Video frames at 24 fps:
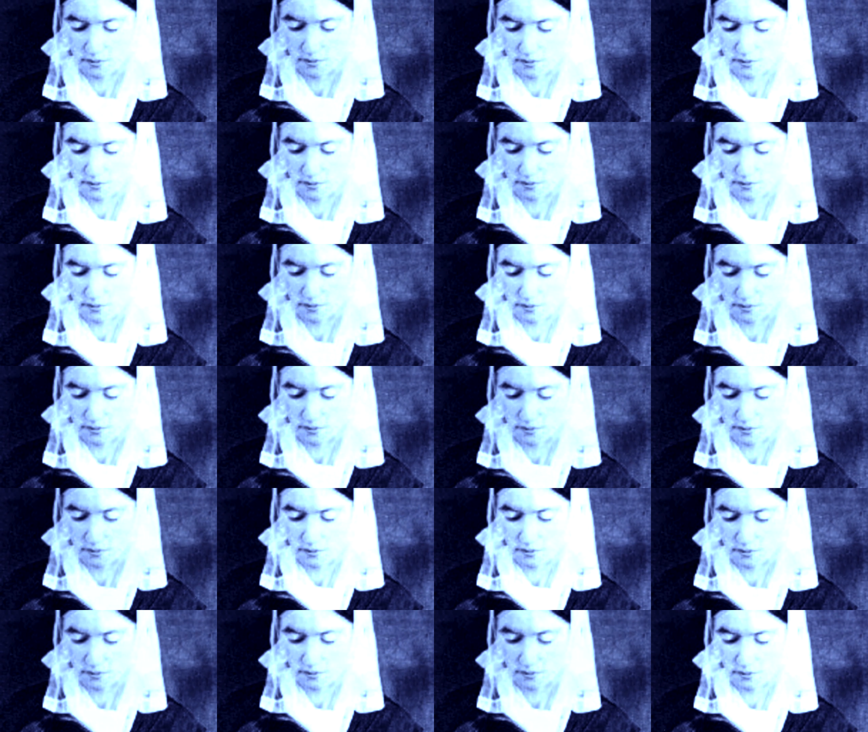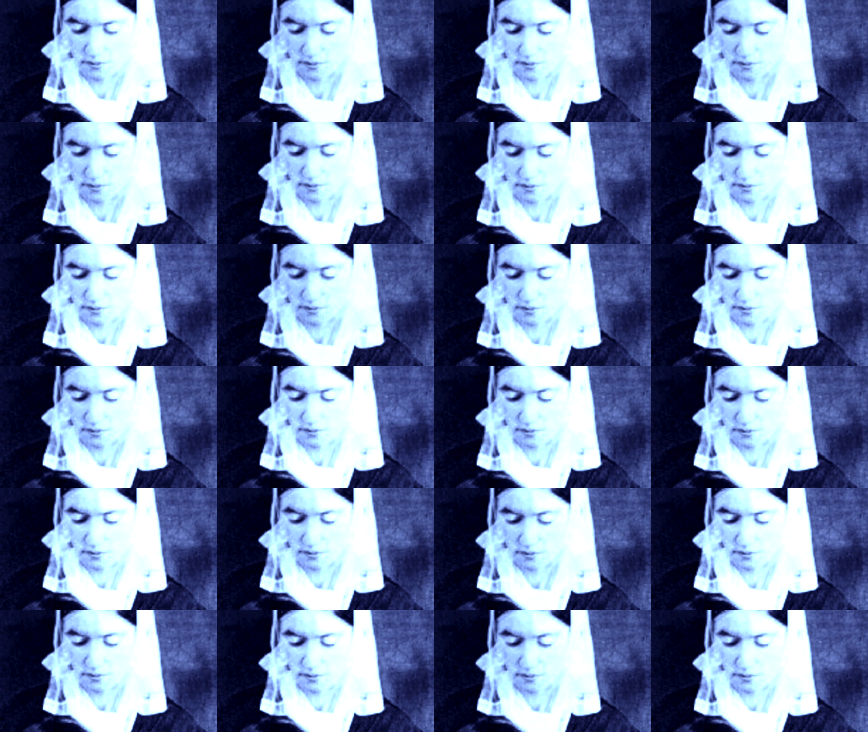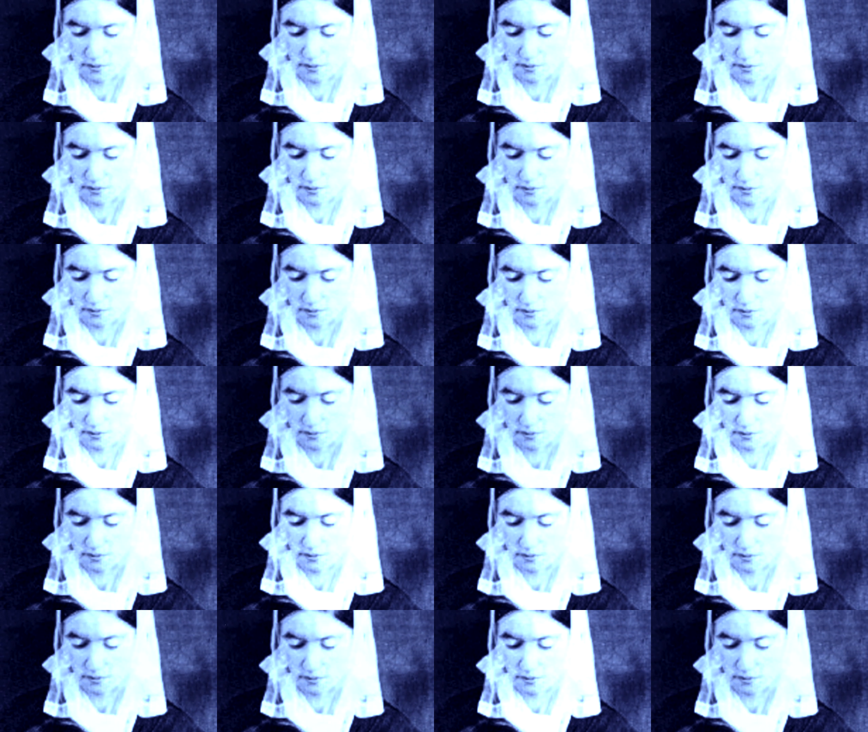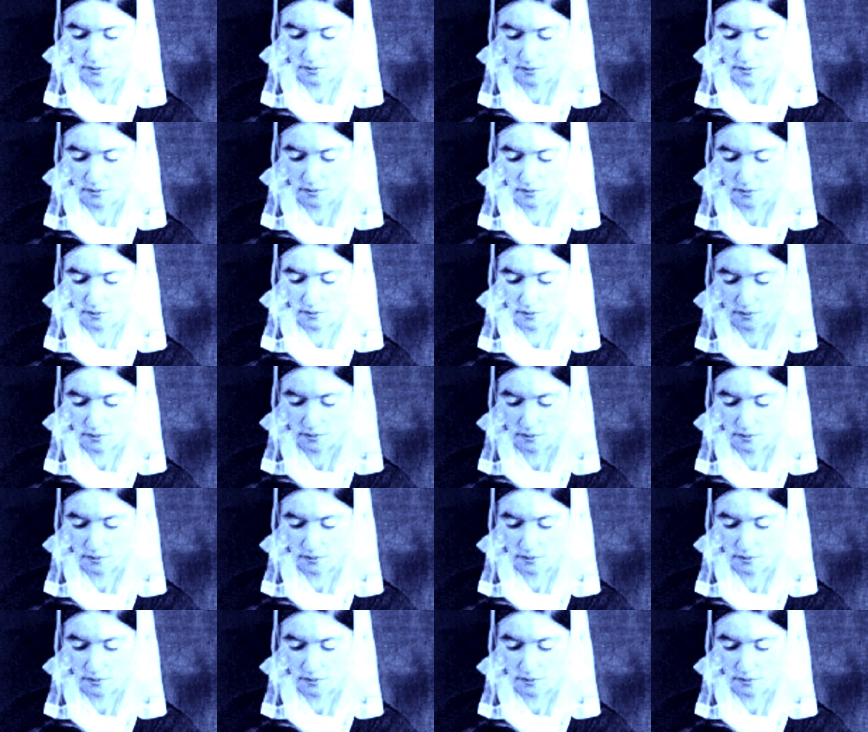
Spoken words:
(no one is talking)